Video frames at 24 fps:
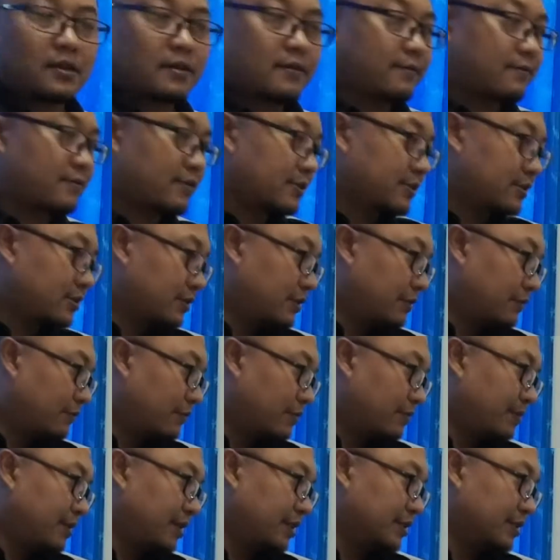For your
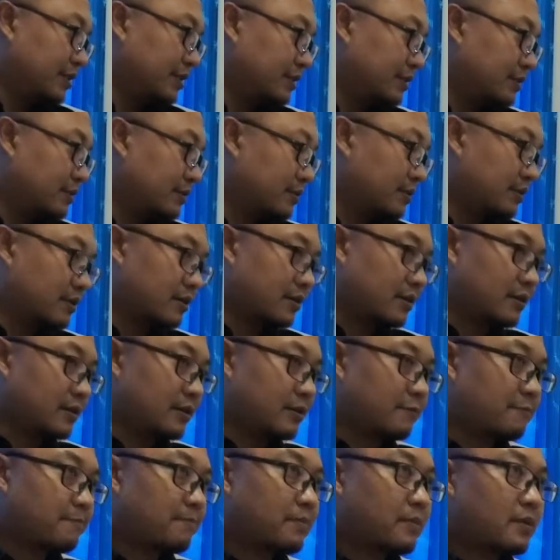information,
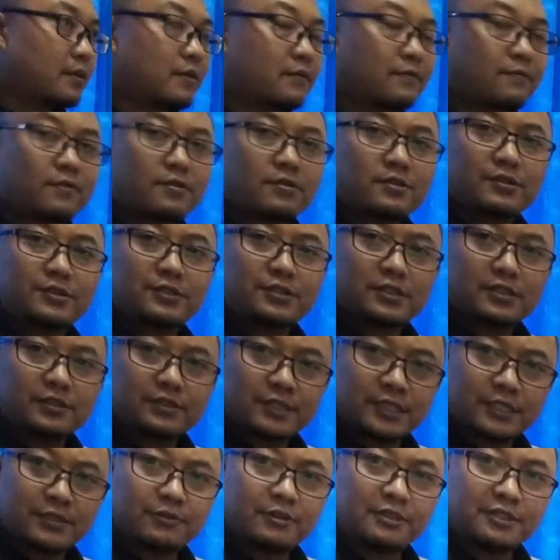for the
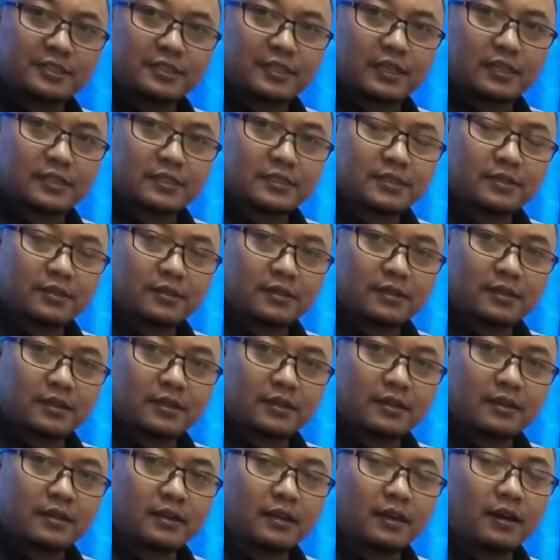search results,
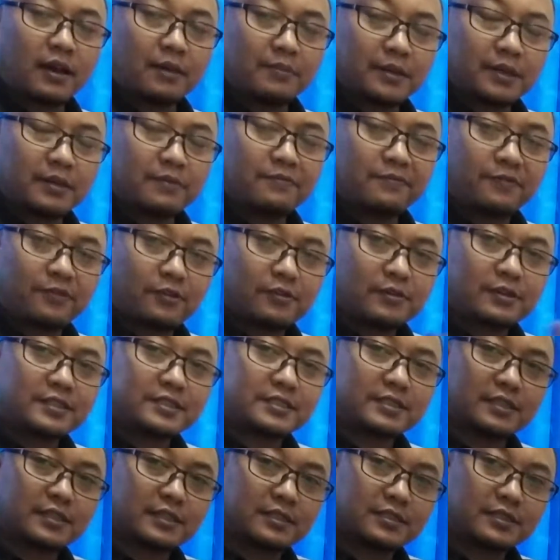for the
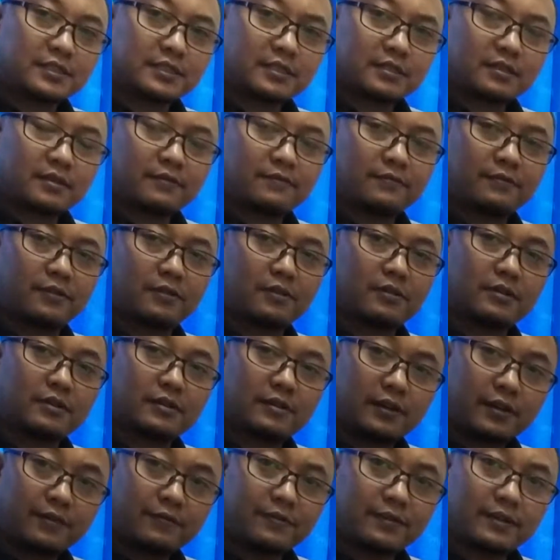search for the
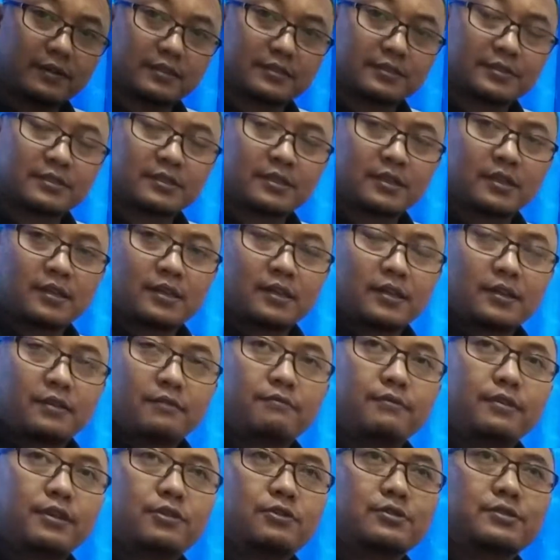reference,
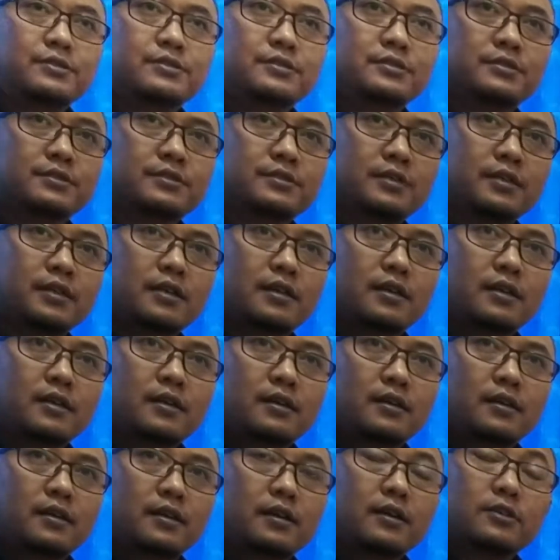we use
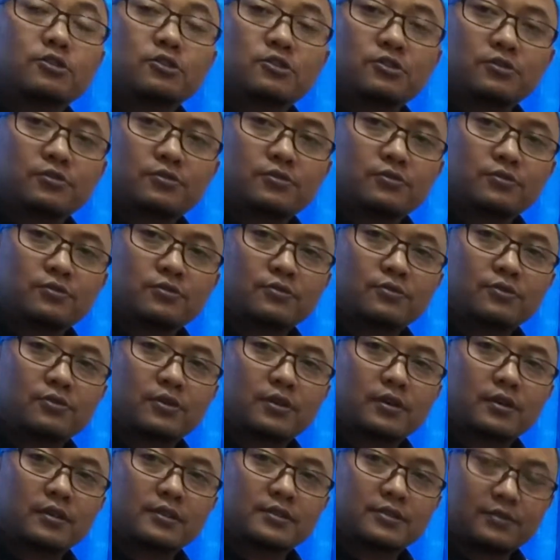two
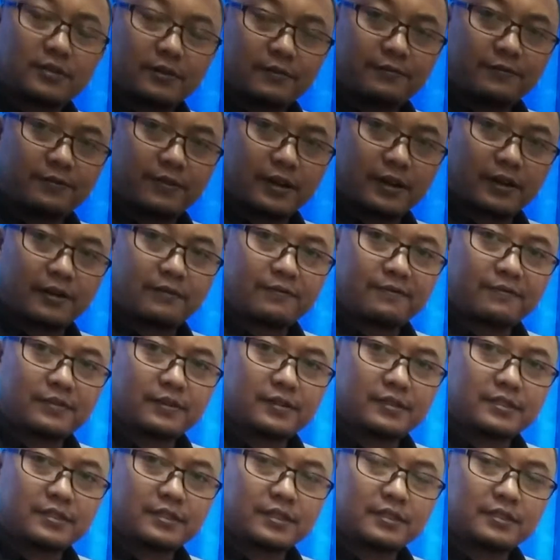software.
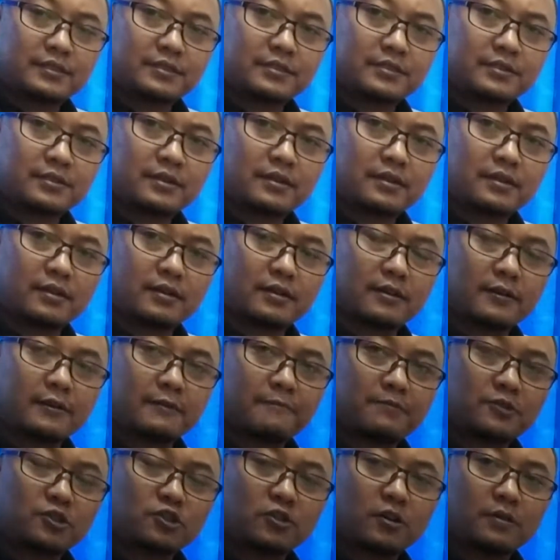First is
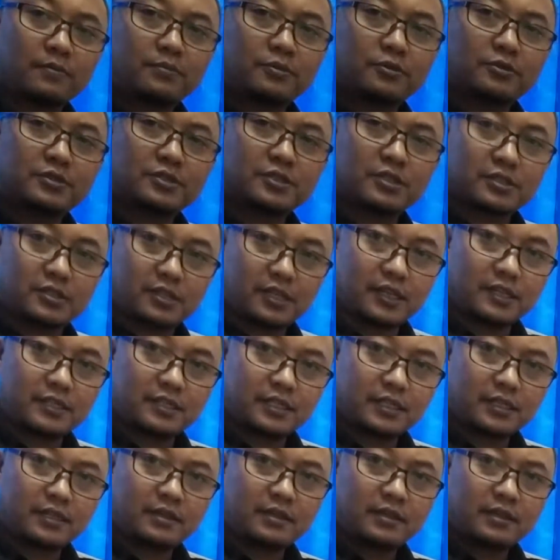Scopus search
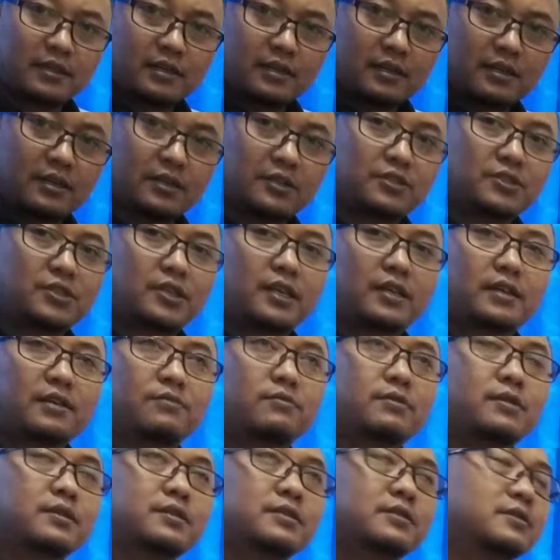engine, and the second
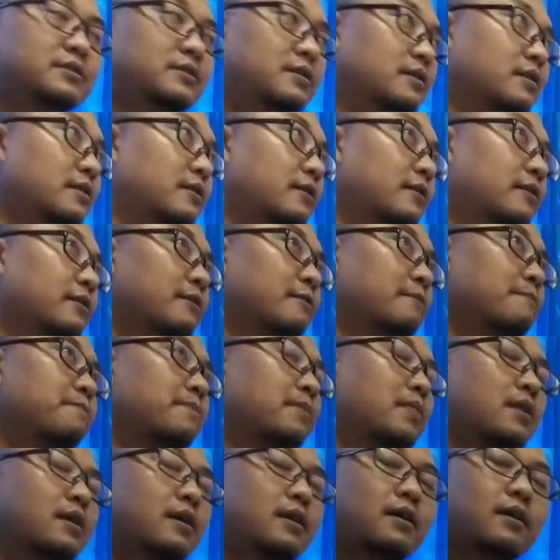one is
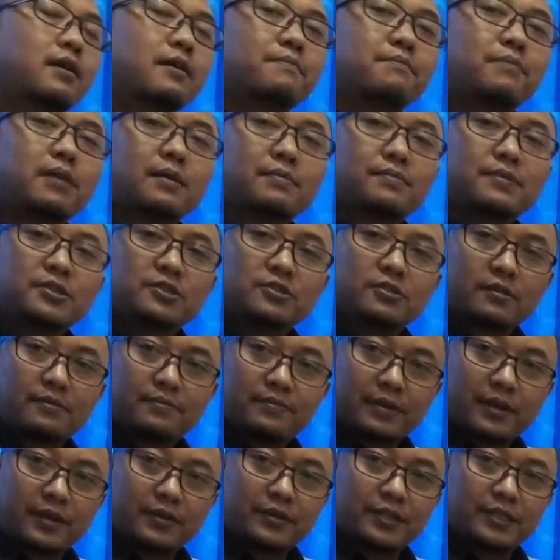Publish or
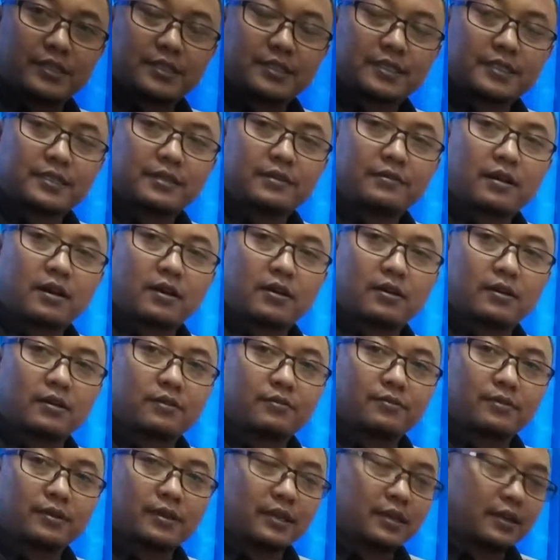Perish.
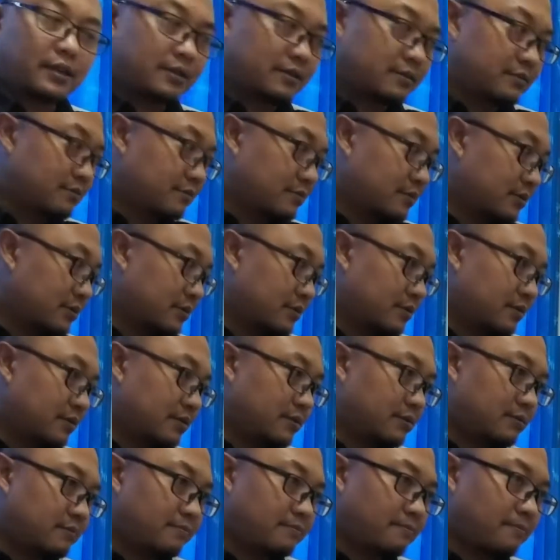We can
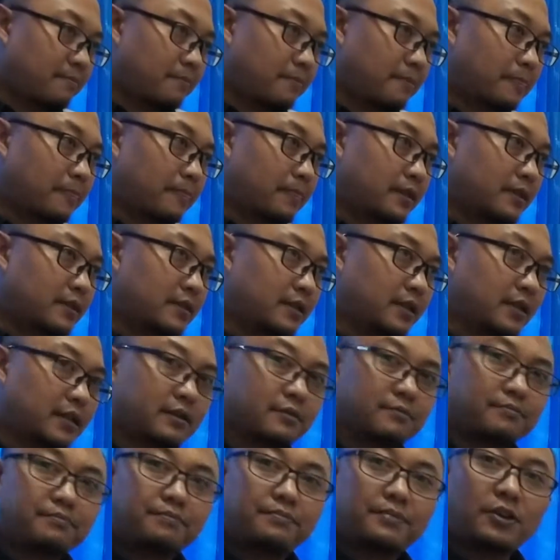say
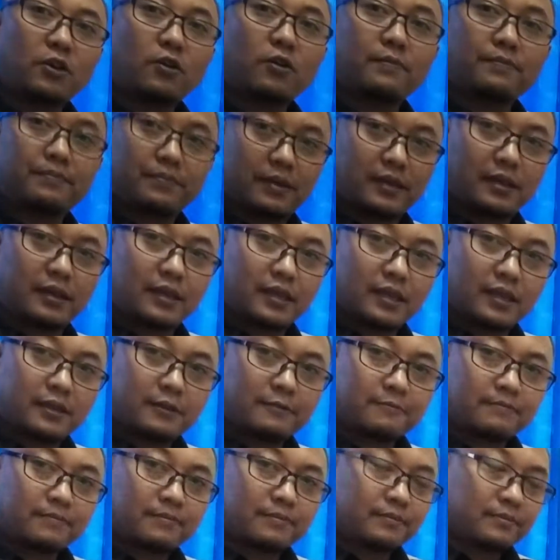POP.
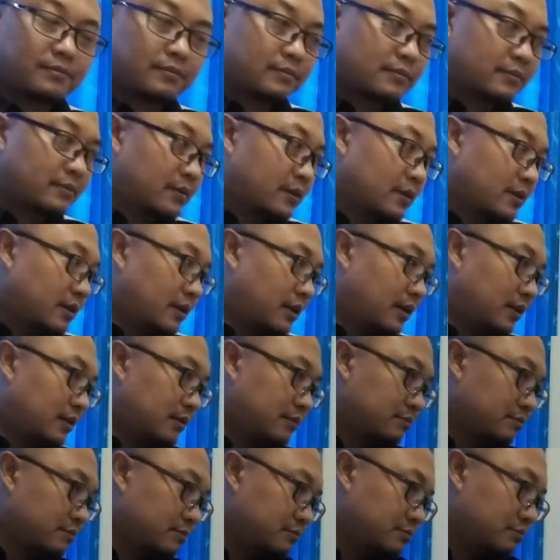
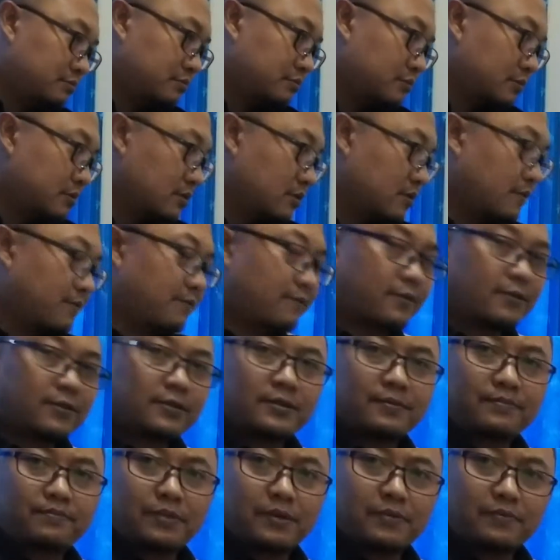And for the
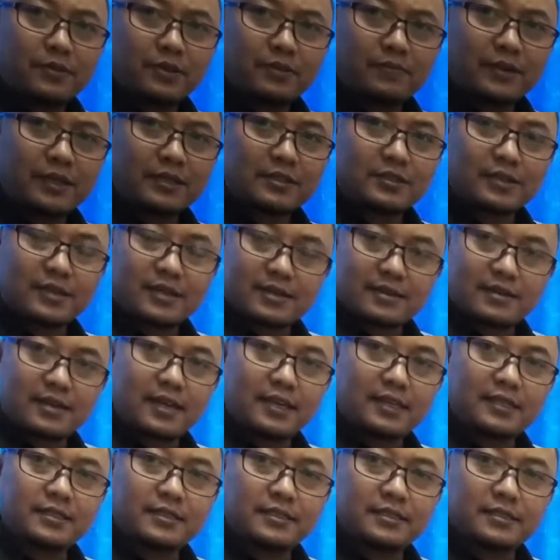bibliometric
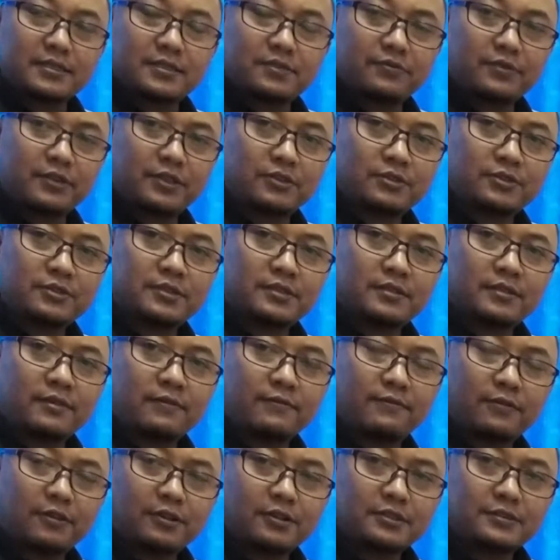analysis, we use
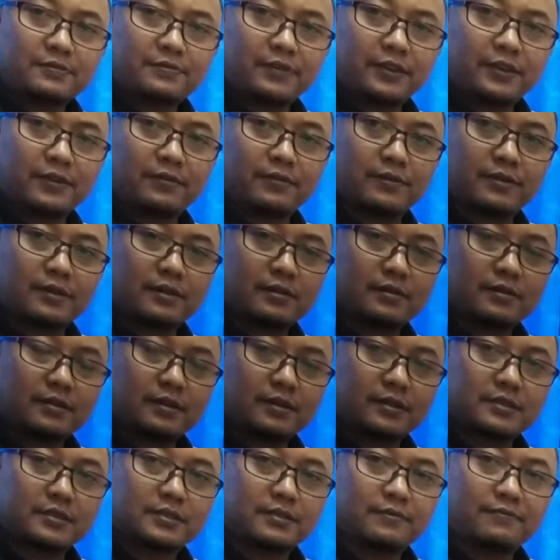Force Viewer.
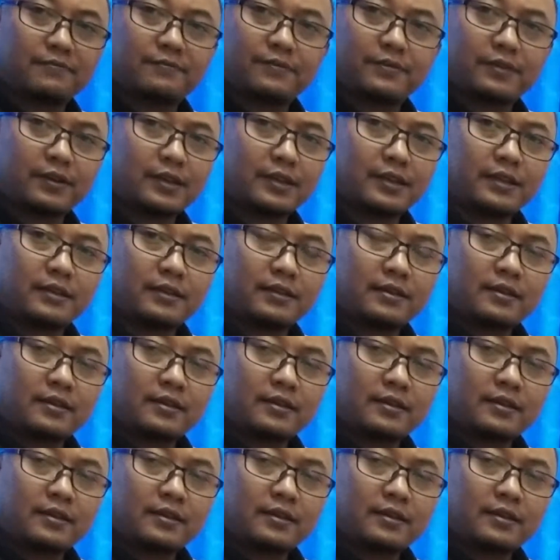It's a free